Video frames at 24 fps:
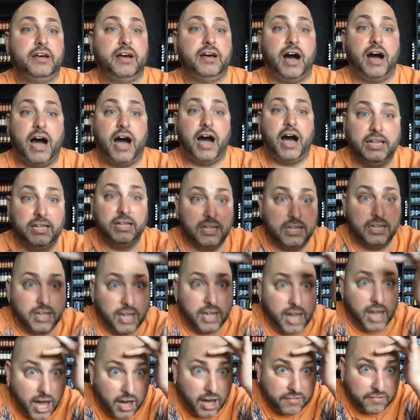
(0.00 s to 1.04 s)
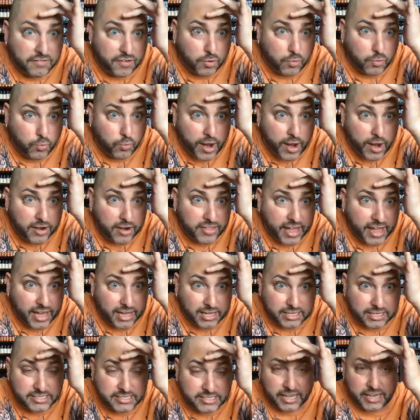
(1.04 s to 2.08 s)
I love where the hell
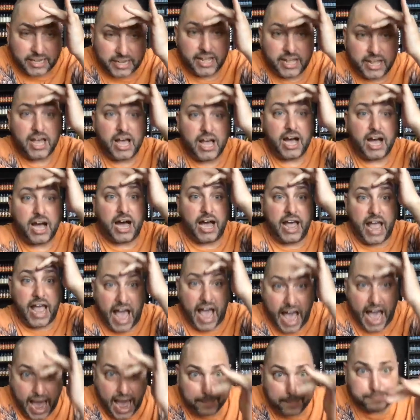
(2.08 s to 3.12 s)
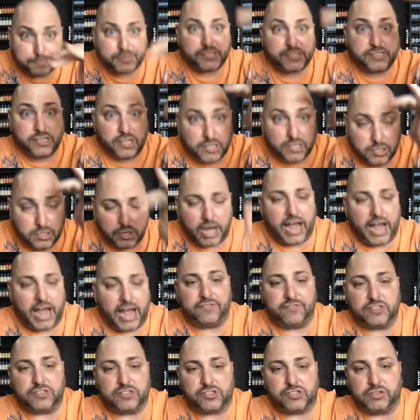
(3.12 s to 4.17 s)
is it? I absolutely, I have
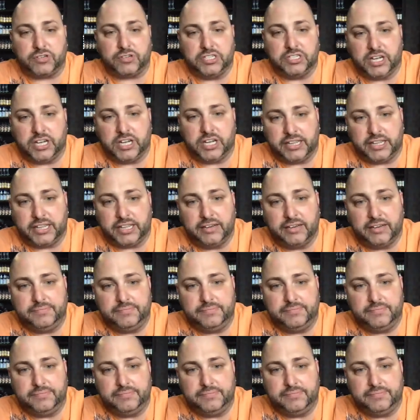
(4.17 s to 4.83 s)
to screenshot that.